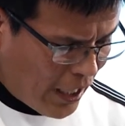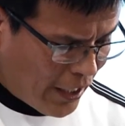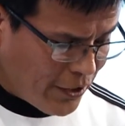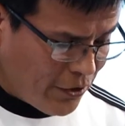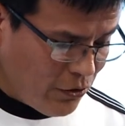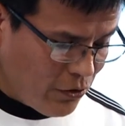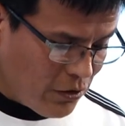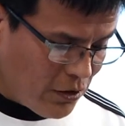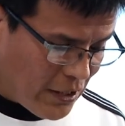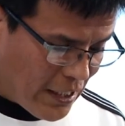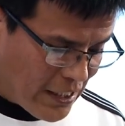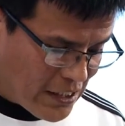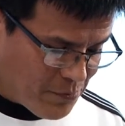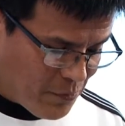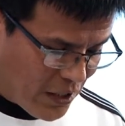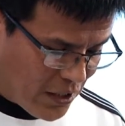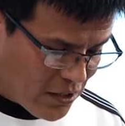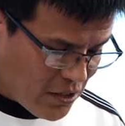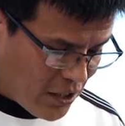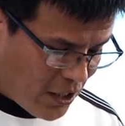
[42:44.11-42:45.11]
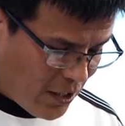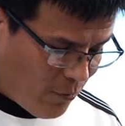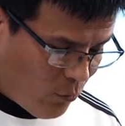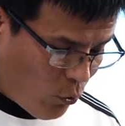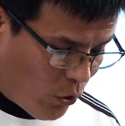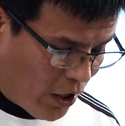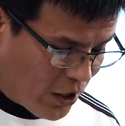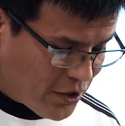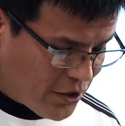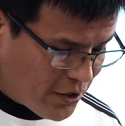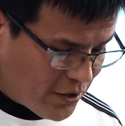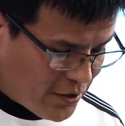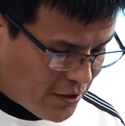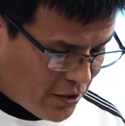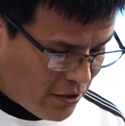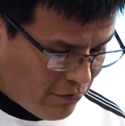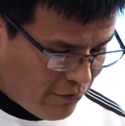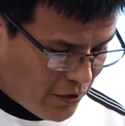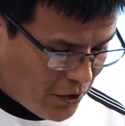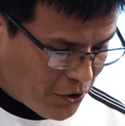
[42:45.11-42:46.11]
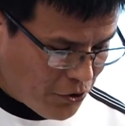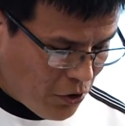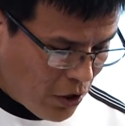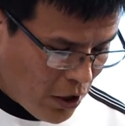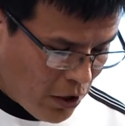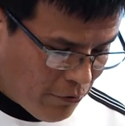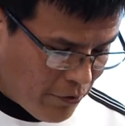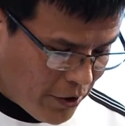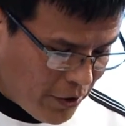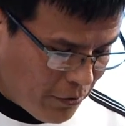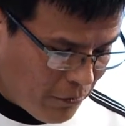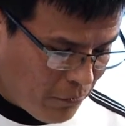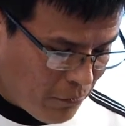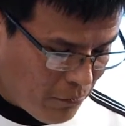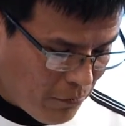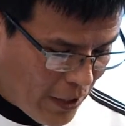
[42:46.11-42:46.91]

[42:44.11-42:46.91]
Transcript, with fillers: I utilize my time watching TV, drawing,